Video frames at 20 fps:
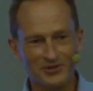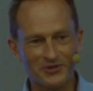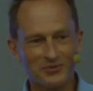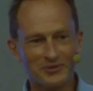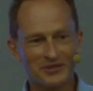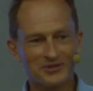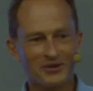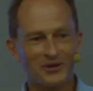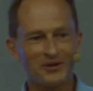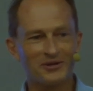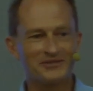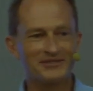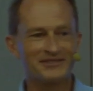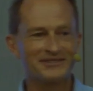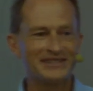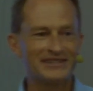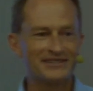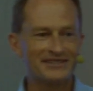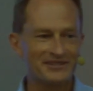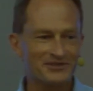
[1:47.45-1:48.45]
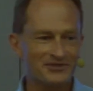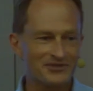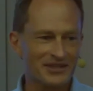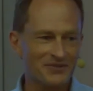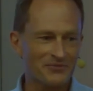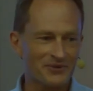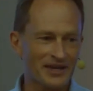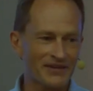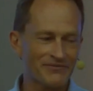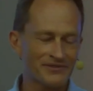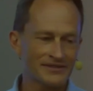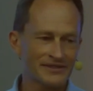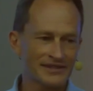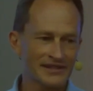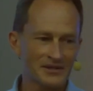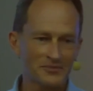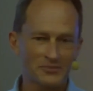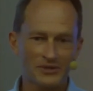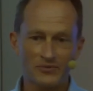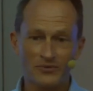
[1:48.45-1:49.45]
you with all the details that we have in
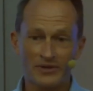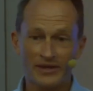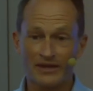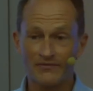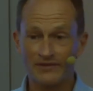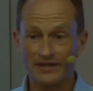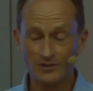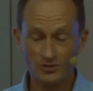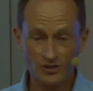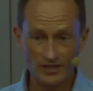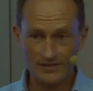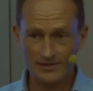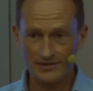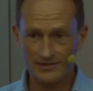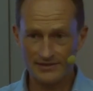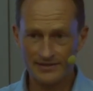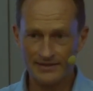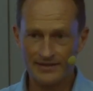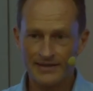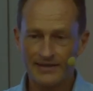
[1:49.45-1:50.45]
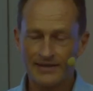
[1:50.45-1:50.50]
there, but we have Inkjet,